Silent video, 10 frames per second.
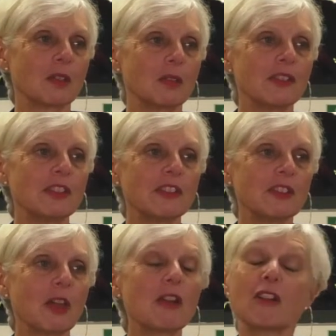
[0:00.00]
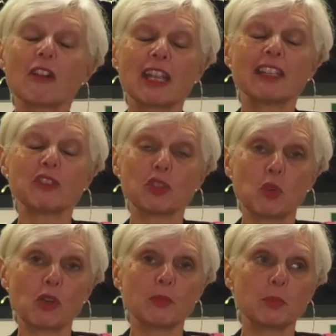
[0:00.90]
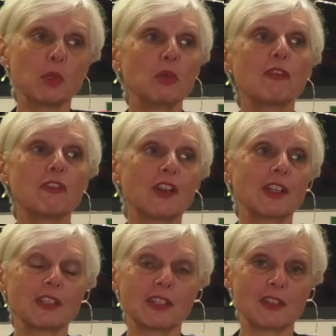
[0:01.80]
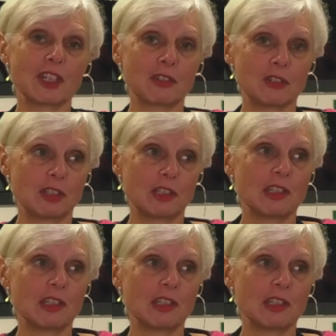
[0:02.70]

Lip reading: This is an enjoyable, fun session.